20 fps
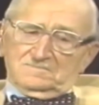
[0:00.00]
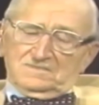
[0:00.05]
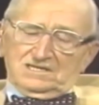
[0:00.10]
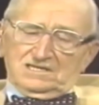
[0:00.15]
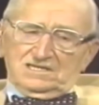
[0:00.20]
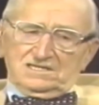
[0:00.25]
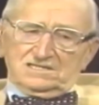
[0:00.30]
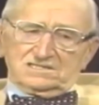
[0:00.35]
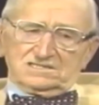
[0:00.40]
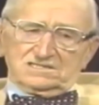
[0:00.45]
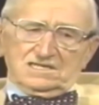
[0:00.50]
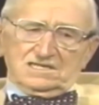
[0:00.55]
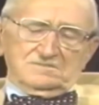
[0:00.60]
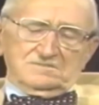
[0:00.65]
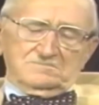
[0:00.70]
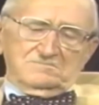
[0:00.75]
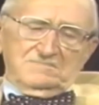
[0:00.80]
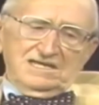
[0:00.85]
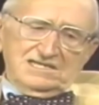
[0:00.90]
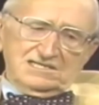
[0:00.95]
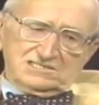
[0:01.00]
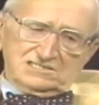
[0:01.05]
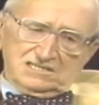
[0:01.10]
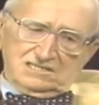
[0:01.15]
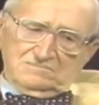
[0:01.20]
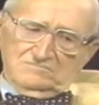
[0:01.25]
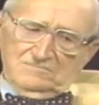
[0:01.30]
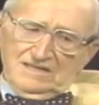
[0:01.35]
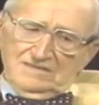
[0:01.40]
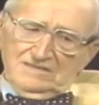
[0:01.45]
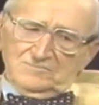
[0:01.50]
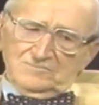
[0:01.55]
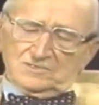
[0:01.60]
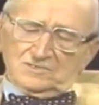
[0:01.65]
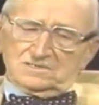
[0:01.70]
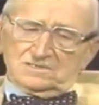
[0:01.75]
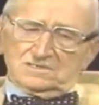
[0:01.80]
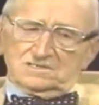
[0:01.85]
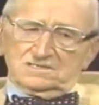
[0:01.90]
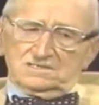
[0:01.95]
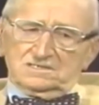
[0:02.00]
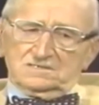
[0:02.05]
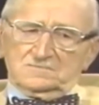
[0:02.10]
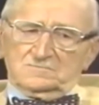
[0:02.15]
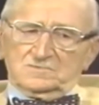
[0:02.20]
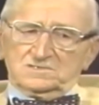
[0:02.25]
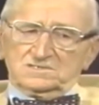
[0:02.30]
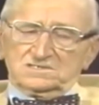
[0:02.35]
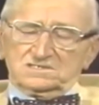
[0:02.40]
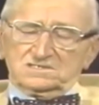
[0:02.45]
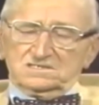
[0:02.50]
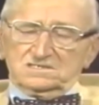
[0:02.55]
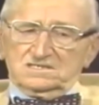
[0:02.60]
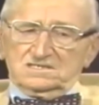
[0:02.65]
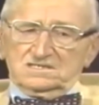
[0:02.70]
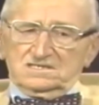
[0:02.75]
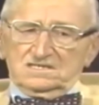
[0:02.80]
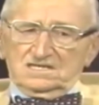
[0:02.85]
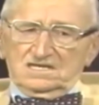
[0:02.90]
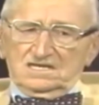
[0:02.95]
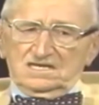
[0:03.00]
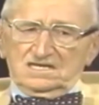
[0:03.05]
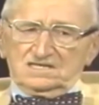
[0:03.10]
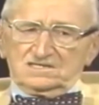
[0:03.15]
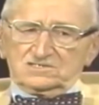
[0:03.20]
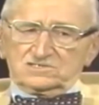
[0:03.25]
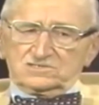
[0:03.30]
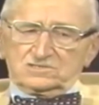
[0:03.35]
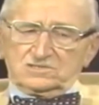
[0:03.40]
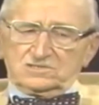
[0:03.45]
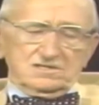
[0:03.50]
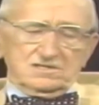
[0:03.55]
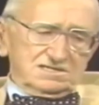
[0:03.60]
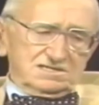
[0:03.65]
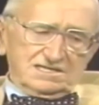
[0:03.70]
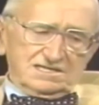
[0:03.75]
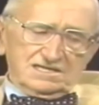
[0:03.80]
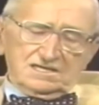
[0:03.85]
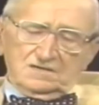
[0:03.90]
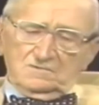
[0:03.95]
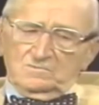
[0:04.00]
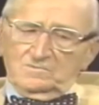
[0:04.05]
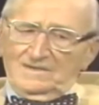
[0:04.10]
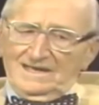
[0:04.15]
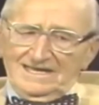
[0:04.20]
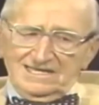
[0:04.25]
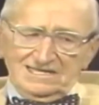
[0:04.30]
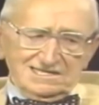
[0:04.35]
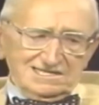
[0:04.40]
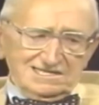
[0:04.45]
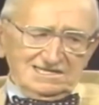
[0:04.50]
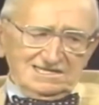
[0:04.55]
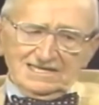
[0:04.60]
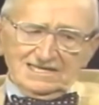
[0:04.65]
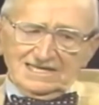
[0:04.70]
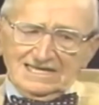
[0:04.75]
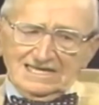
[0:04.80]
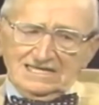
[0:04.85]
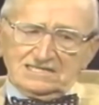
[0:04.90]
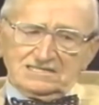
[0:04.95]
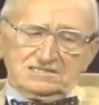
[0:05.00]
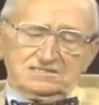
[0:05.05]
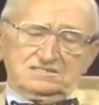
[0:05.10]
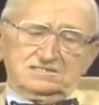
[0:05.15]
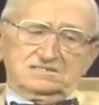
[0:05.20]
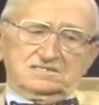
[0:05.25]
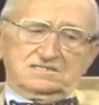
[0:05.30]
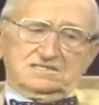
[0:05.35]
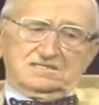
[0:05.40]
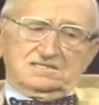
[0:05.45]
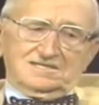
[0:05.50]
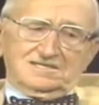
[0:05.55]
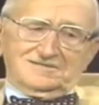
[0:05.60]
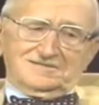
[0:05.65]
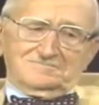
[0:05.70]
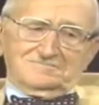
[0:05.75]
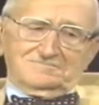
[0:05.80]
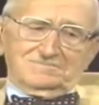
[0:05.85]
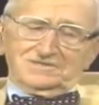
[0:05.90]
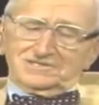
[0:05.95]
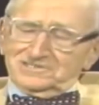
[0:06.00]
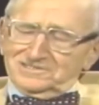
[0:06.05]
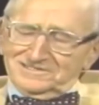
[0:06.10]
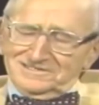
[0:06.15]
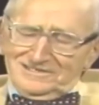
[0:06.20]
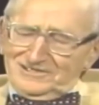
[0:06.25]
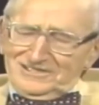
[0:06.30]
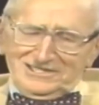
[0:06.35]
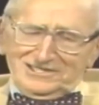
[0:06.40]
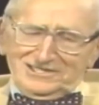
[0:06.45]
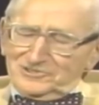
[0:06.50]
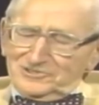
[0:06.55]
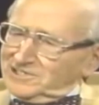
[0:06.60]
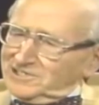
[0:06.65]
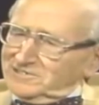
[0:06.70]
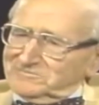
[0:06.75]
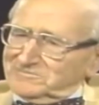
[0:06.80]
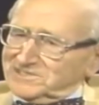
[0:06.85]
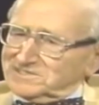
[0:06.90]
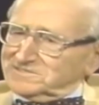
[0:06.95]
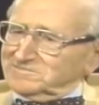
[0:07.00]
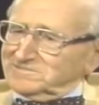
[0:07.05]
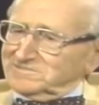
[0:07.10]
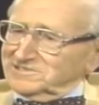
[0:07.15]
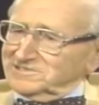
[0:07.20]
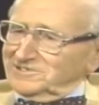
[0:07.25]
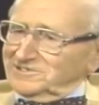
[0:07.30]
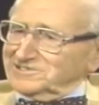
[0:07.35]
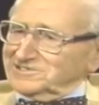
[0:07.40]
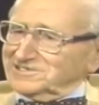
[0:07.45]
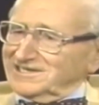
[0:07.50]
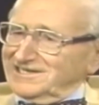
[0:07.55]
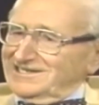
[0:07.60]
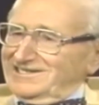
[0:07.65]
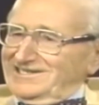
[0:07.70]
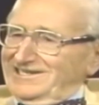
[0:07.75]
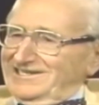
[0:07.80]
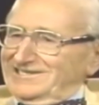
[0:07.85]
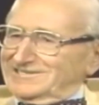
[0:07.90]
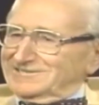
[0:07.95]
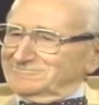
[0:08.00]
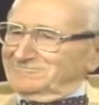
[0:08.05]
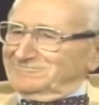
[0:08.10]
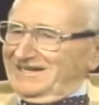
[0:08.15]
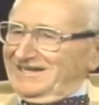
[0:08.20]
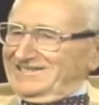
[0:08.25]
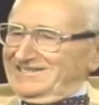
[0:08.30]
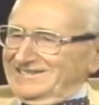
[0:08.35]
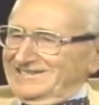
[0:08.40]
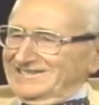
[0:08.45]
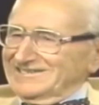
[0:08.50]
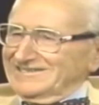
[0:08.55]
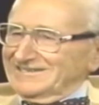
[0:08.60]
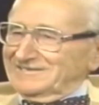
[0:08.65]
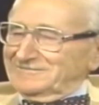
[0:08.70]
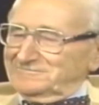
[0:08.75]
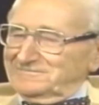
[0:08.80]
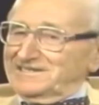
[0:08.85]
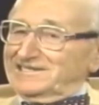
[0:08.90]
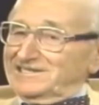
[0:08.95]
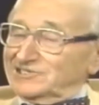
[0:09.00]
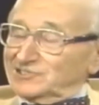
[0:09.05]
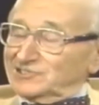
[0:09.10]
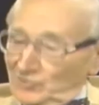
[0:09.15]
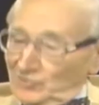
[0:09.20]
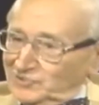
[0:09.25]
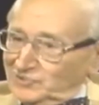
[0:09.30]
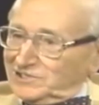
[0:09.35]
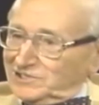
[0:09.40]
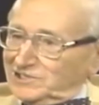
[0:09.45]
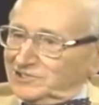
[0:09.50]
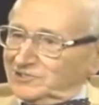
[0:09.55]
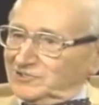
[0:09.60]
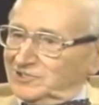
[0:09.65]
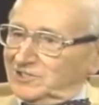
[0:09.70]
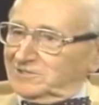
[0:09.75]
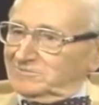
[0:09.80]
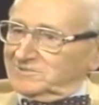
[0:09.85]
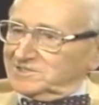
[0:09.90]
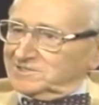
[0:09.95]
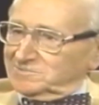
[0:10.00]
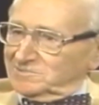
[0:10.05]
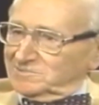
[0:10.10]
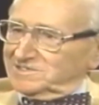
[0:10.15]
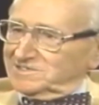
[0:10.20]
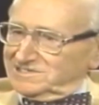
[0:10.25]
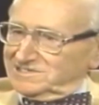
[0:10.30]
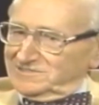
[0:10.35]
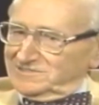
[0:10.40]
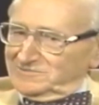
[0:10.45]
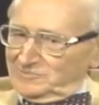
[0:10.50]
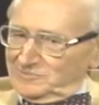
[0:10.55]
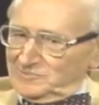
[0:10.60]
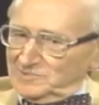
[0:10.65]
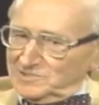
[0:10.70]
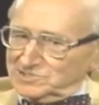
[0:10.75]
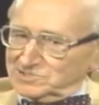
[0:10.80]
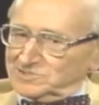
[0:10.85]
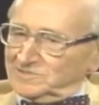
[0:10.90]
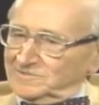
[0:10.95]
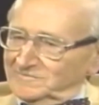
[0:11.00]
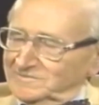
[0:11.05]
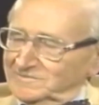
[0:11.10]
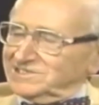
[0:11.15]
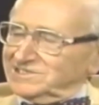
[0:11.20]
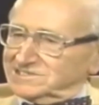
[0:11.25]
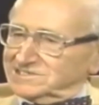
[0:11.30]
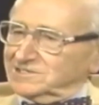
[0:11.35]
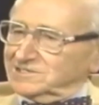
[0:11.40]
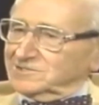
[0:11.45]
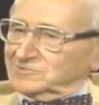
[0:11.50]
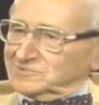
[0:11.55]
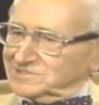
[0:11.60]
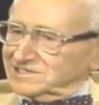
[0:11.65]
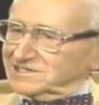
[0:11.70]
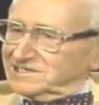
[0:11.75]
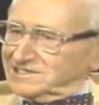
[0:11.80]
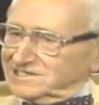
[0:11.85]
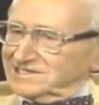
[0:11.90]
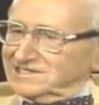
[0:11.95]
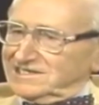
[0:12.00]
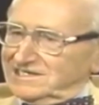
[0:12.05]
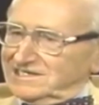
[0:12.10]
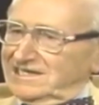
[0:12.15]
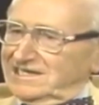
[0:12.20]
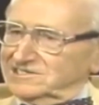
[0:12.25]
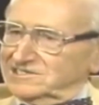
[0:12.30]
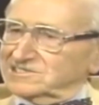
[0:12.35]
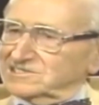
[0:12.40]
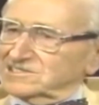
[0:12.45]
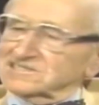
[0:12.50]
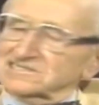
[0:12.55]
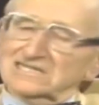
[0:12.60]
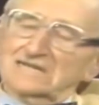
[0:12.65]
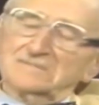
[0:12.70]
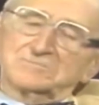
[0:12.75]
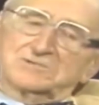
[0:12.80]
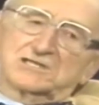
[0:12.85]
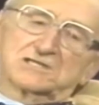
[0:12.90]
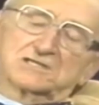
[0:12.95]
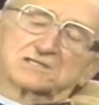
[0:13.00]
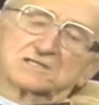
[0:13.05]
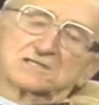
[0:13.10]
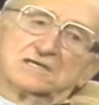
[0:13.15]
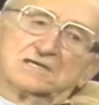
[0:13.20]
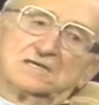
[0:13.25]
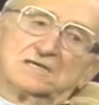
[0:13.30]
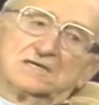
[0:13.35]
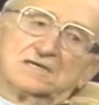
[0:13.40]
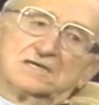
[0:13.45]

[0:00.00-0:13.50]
And he had an amazing memory. He was extraordinarily widely read. But economics was not really his main but his own economics was he was convinced he could recreate the subject.